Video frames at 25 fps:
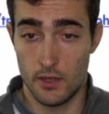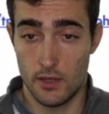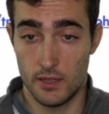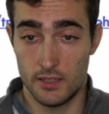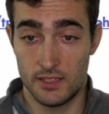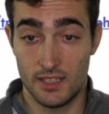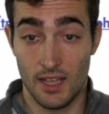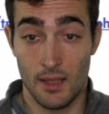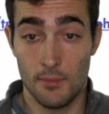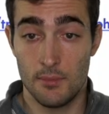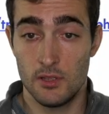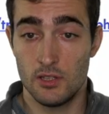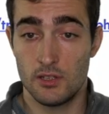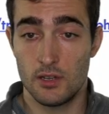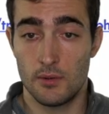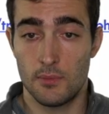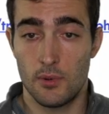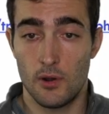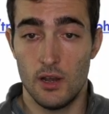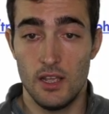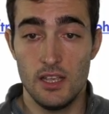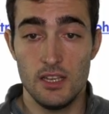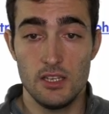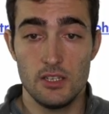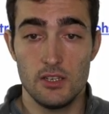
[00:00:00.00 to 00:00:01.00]
time
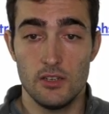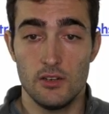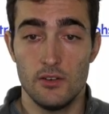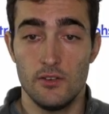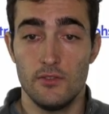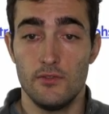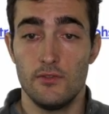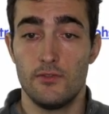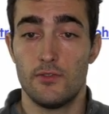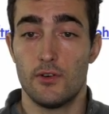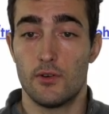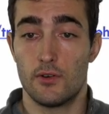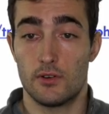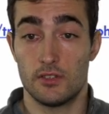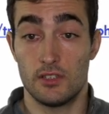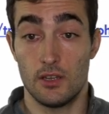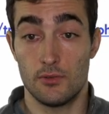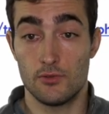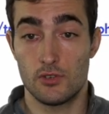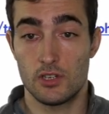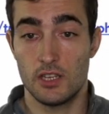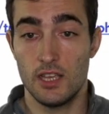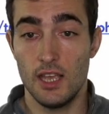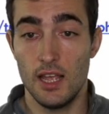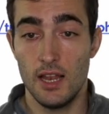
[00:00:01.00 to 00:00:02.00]
interpolation, for
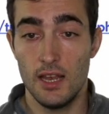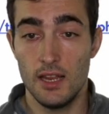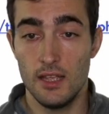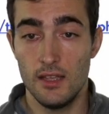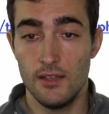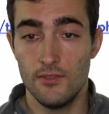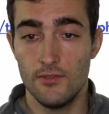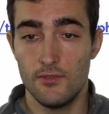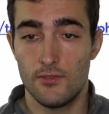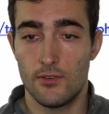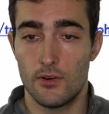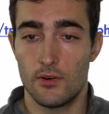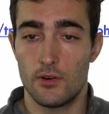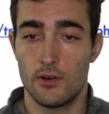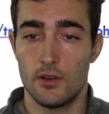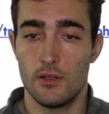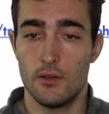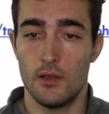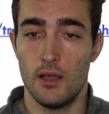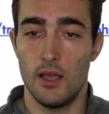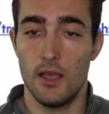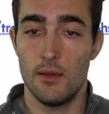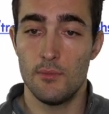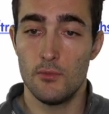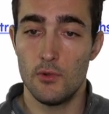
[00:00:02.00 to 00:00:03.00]
downscaling, for
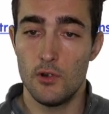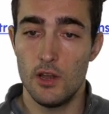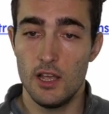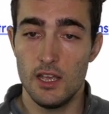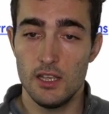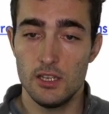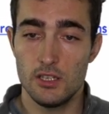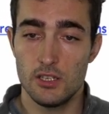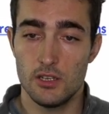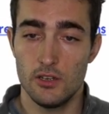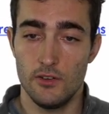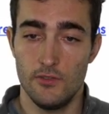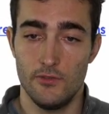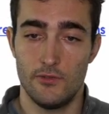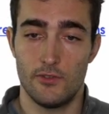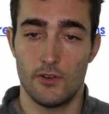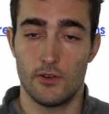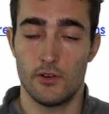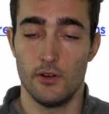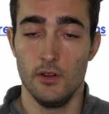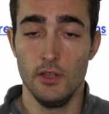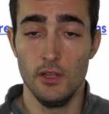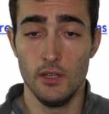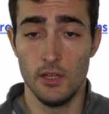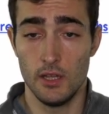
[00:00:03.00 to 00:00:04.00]
emulation,
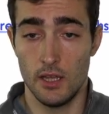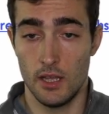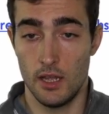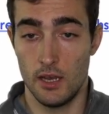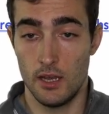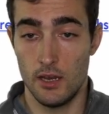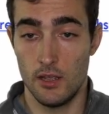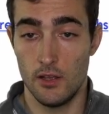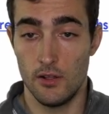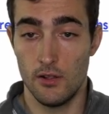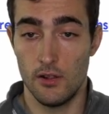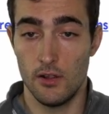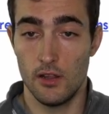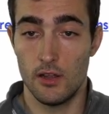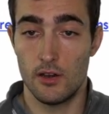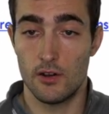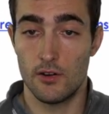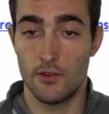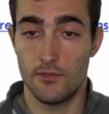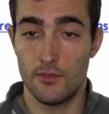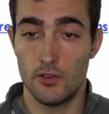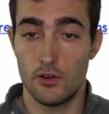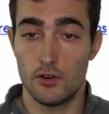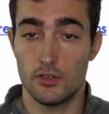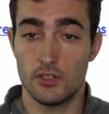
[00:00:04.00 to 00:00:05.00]
for any other
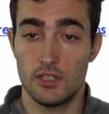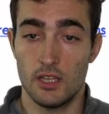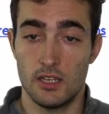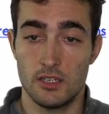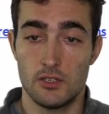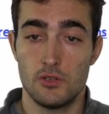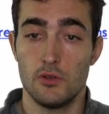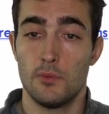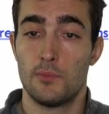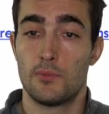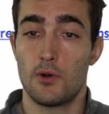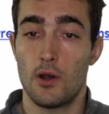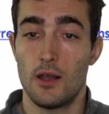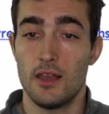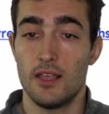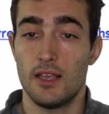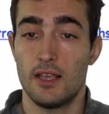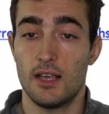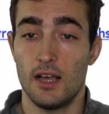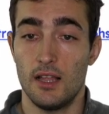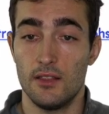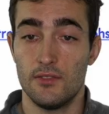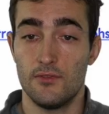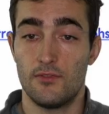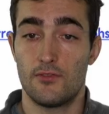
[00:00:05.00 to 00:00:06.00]
of your tasks. You probably
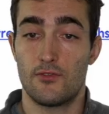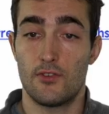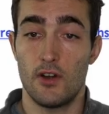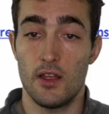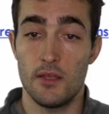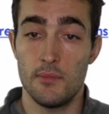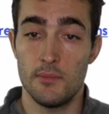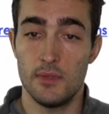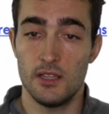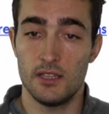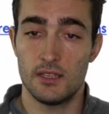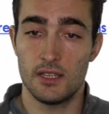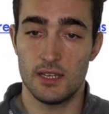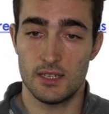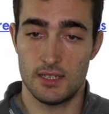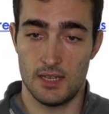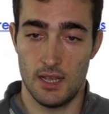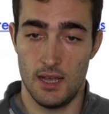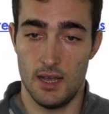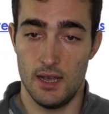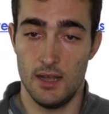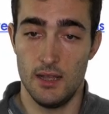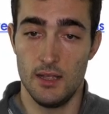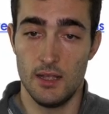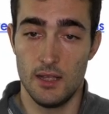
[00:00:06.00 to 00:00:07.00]
can frame it as
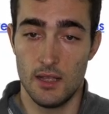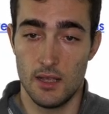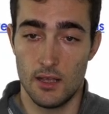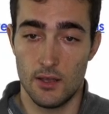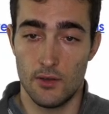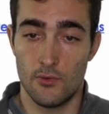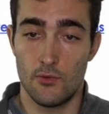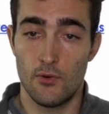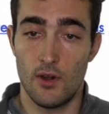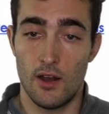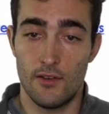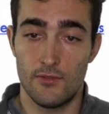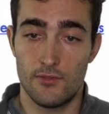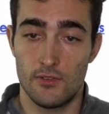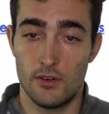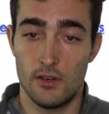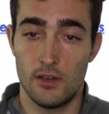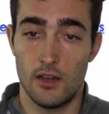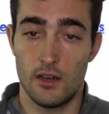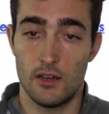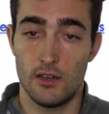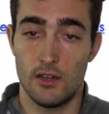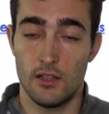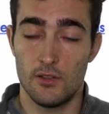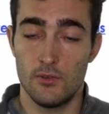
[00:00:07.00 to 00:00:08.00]
a graph
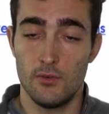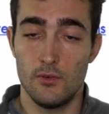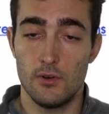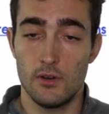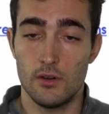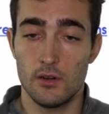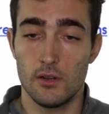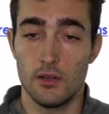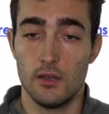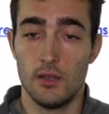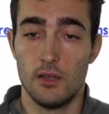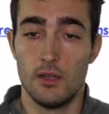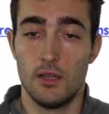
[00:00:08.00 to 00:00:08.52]
neural network.